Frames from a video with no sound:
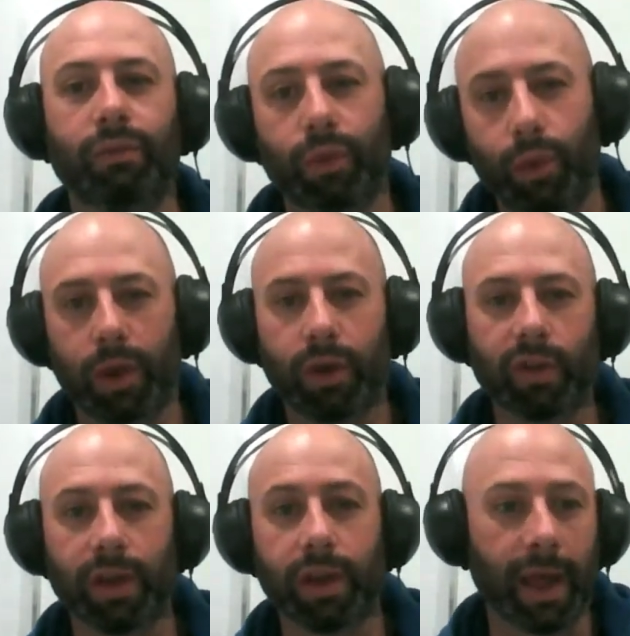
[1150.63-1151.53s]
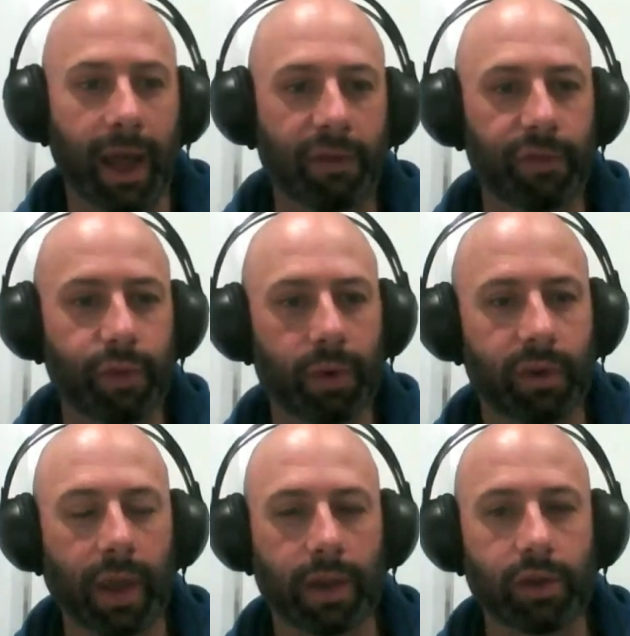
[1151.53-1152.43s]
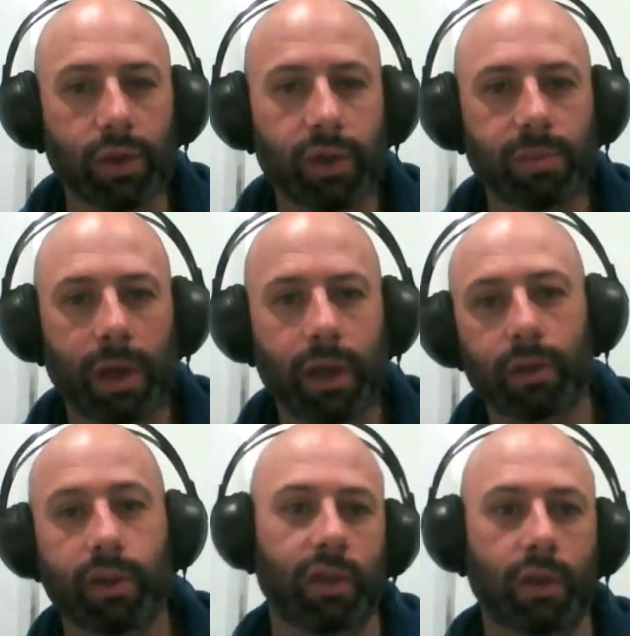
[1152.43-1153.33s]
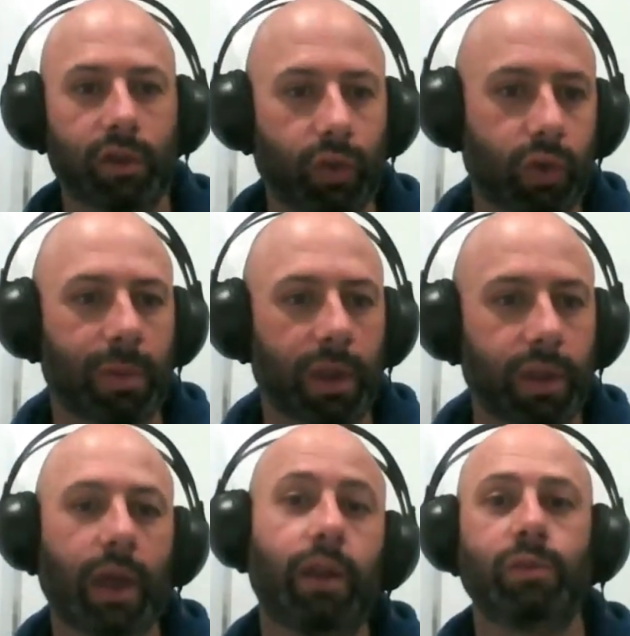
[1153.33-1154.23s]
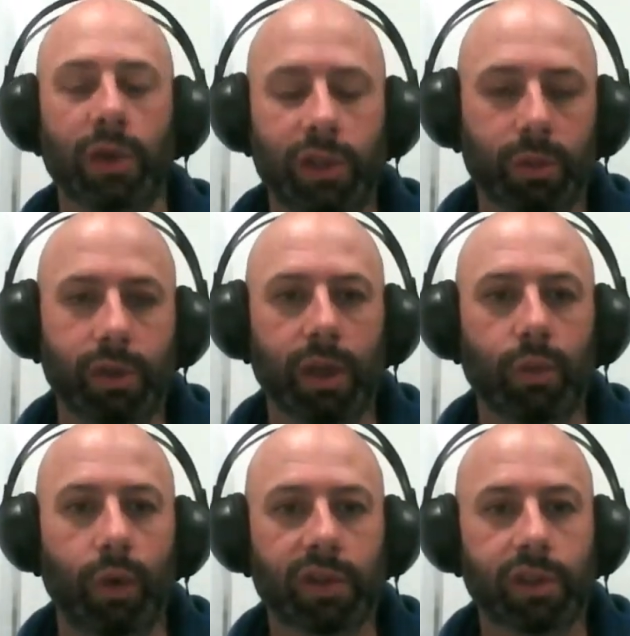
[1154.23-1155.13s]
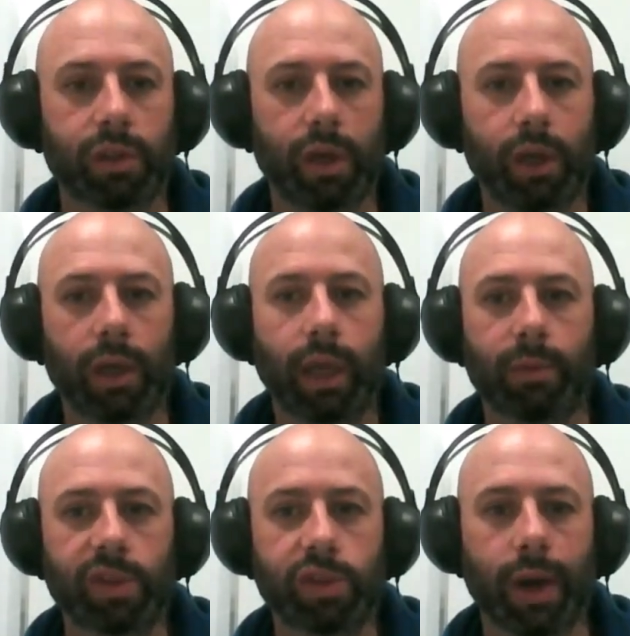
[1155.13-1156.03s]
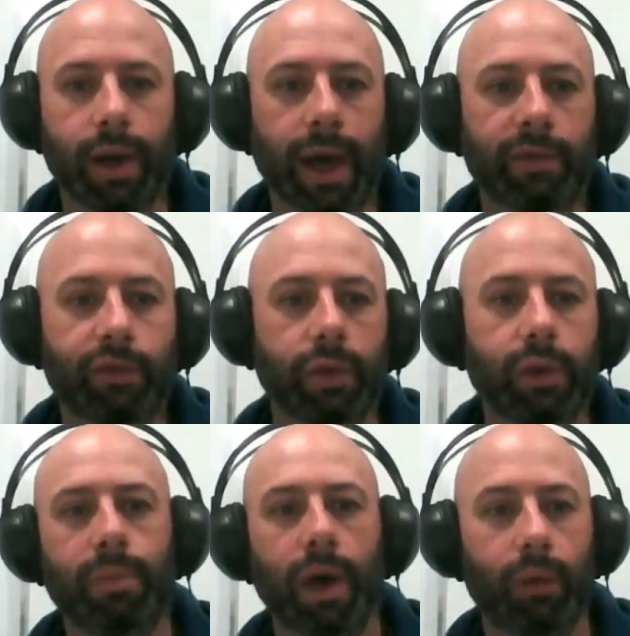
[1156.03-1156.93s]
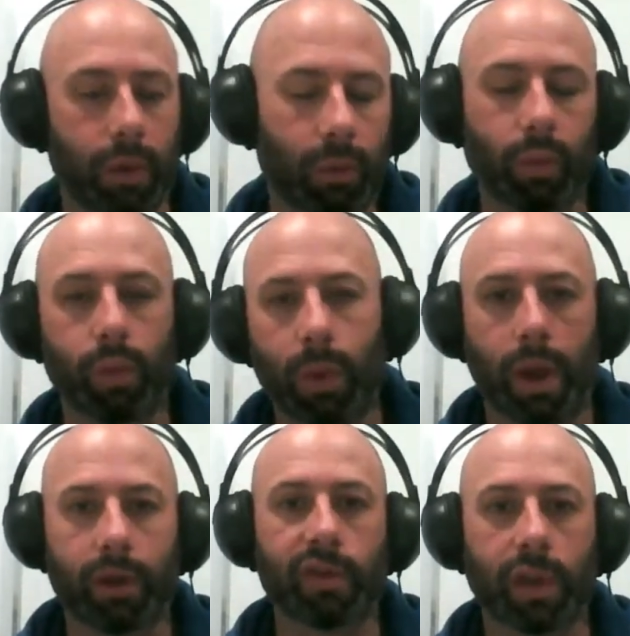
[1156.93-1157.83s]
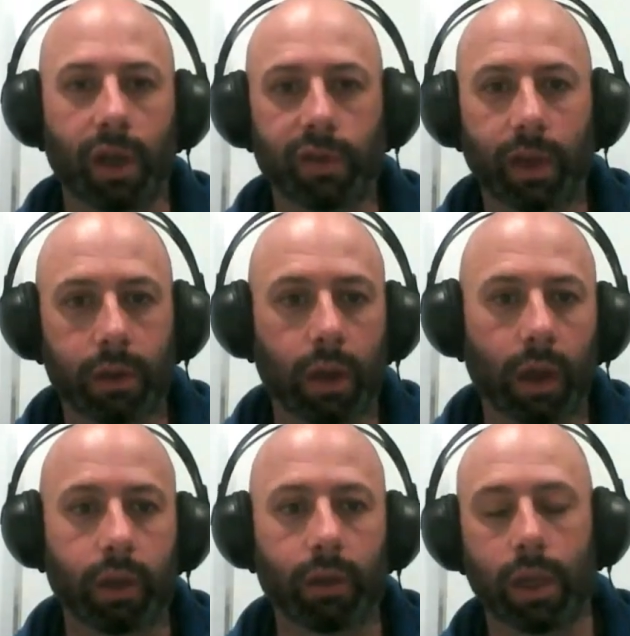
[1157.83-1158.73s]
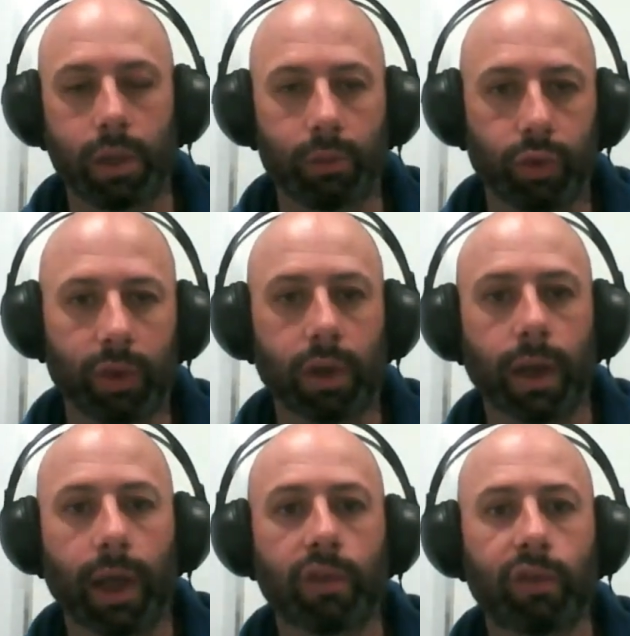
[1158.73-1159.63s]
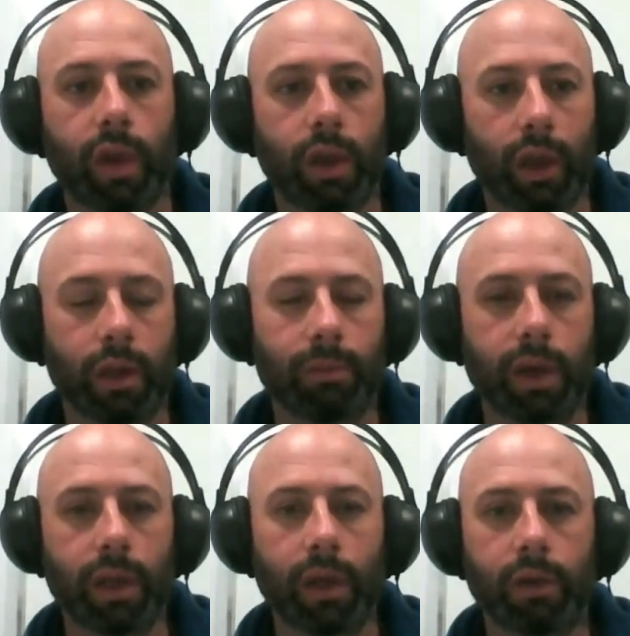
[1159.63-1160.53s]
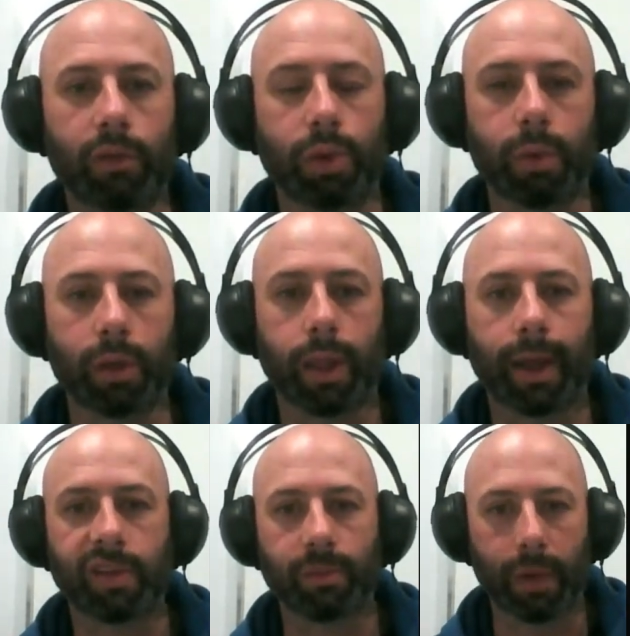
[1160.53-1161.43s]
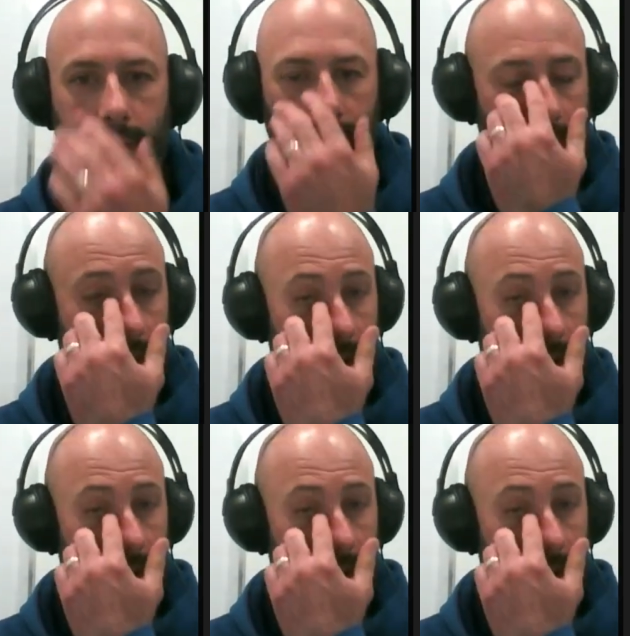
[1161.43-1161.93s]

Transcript: we got another half forward, Zane Dersma. There's a lot of talk about that, especially with Nick Watson coming straight after him. But we won't discuss that any more than it has in the media over probably the last month.